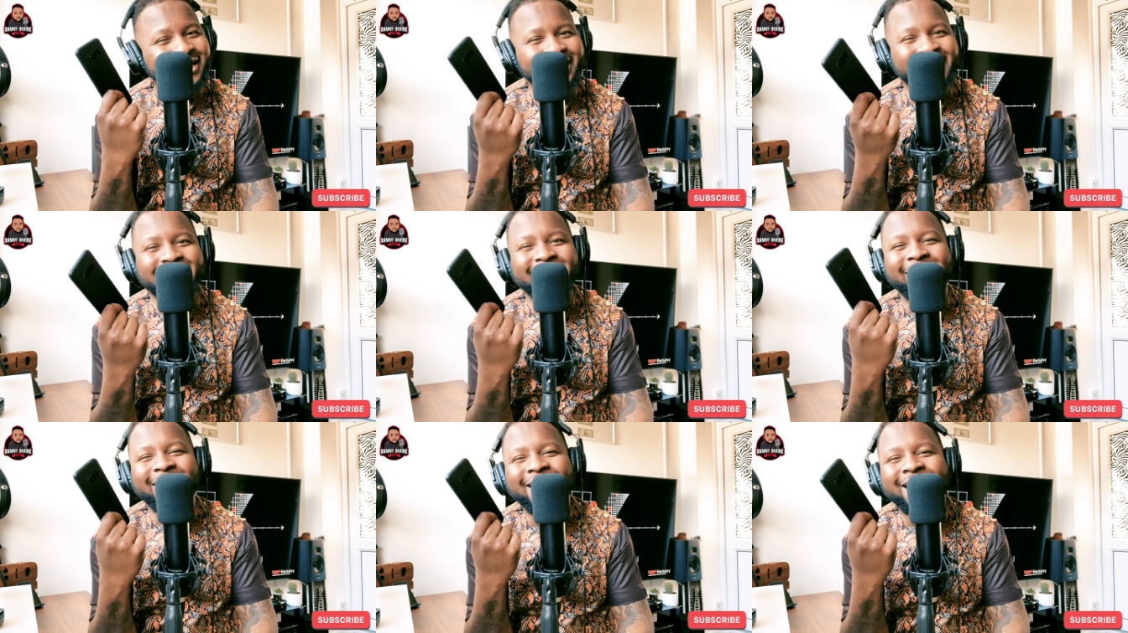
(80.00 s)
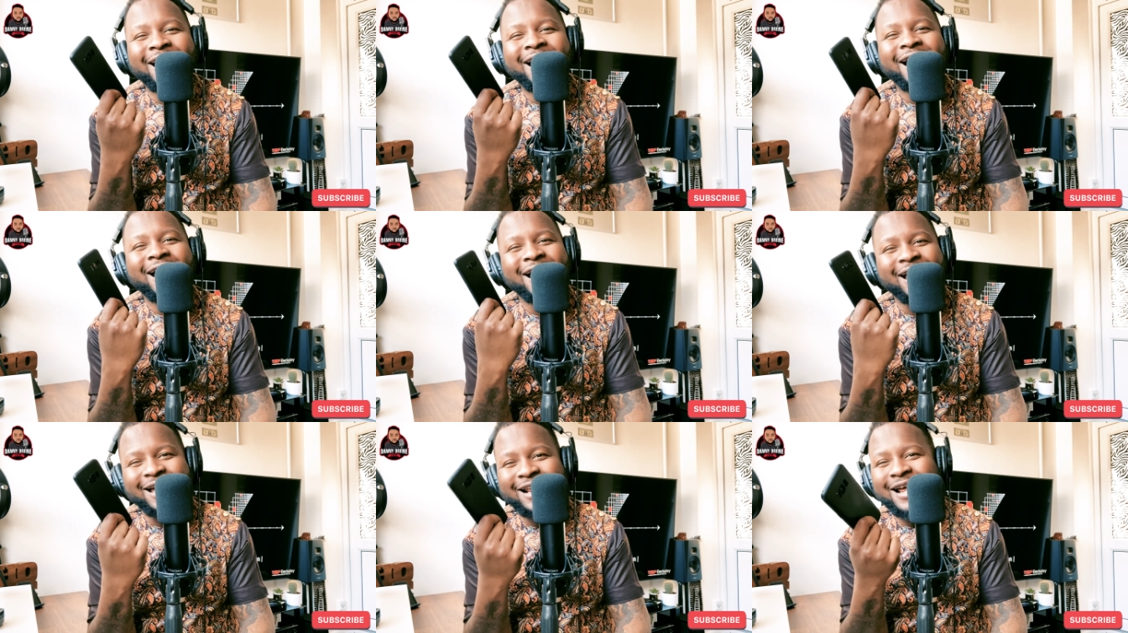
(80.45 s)

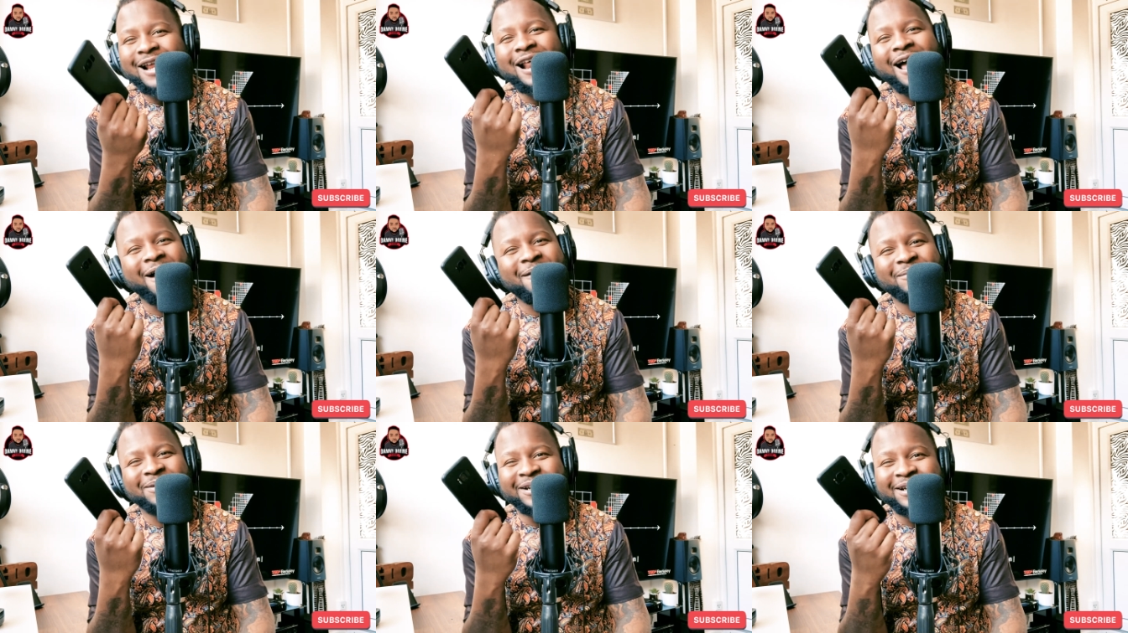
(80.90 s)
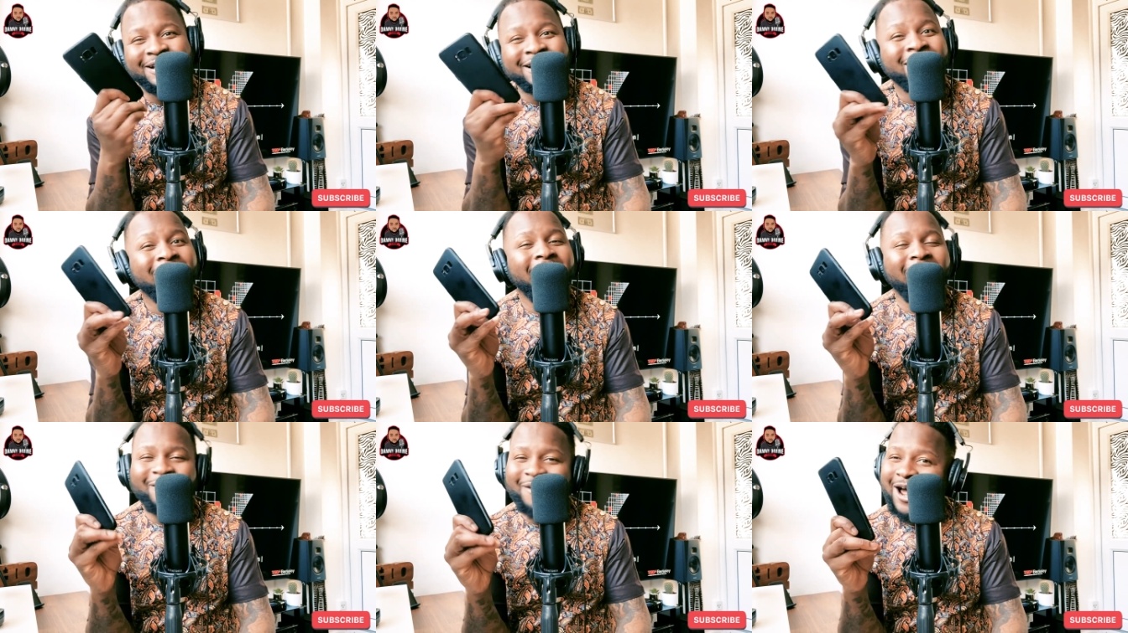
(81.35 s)
it ain't happening.
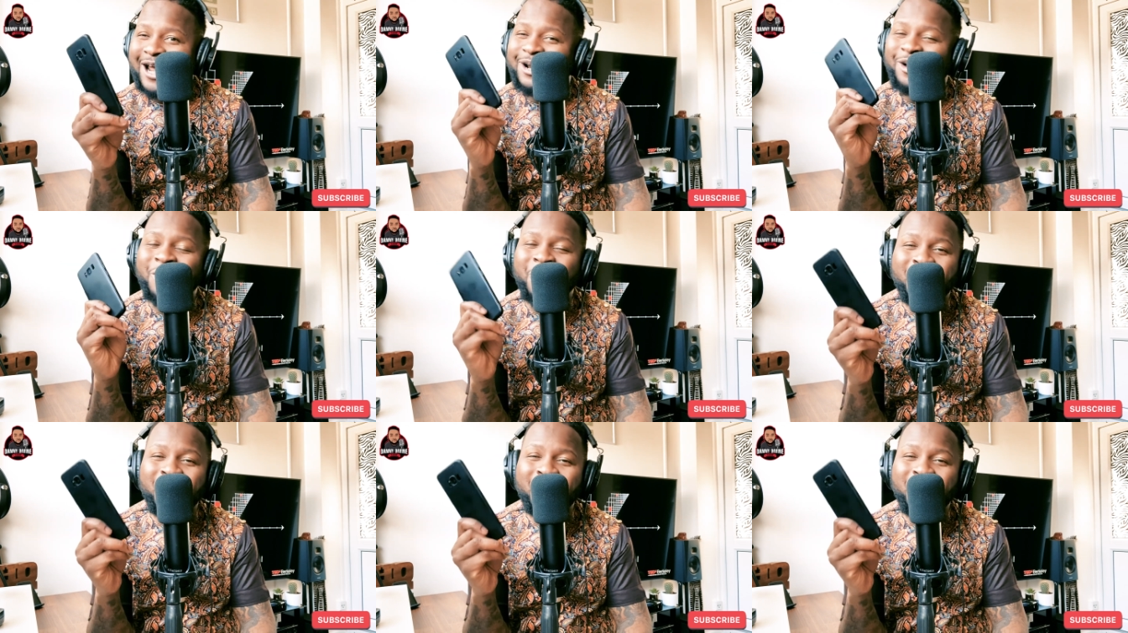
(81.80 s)
I either